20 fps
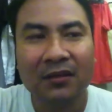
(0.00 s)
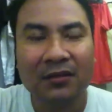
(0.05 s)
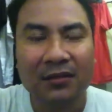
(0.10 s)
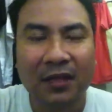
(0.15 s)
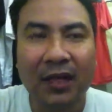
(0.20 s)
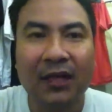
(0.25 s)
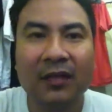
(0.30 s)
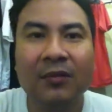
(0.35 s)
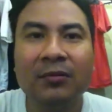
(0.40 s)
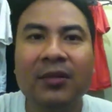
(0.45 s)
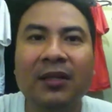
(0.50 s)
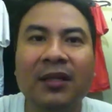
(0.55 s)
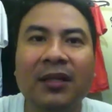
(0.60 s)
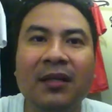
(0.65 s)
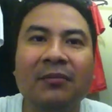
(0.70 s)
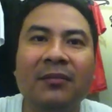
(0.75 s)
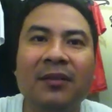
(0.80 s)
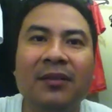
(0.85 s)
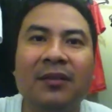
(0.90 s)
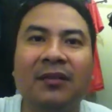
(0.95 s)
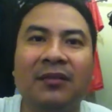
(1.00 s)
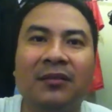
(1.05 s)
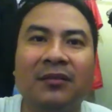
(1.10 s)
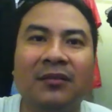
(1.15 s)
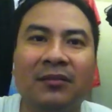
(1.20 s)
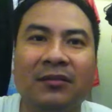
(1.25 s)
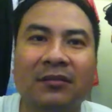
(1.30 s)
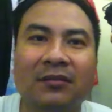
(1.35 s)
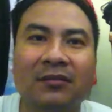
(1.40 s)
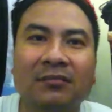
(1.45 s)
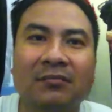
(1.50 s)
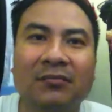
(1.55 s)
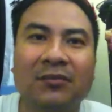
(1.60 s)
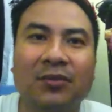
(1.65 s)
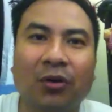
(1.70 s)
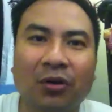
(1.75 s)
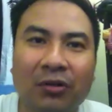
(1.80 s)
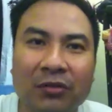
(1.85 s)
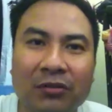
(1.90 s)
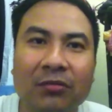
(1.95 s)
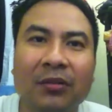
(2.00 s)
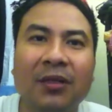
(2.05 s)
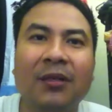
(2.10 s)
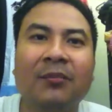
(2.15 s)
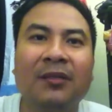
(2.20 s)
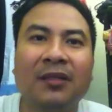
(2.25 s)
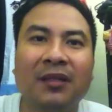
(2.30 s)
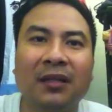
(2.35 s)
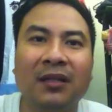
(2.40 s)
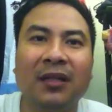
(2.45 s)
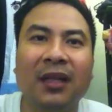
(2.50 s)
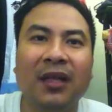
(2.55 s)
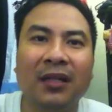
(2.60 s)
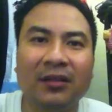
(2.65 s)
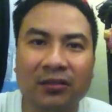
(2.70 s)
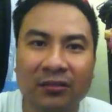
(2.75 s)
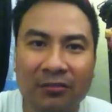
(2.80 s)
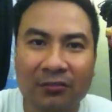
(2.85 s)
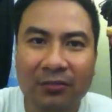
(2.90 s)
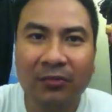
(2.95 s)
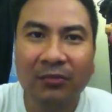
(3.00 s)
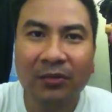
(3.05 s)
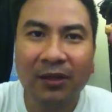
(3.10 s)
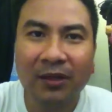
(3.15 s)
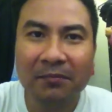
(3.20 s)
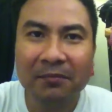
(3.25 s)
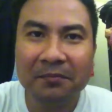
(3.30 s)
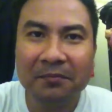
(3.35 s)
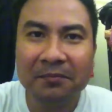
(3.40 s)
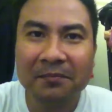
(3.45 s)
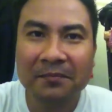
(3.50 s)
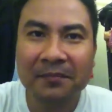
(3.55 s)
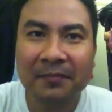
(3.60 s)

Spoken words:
dine with him and talk to him and interview him,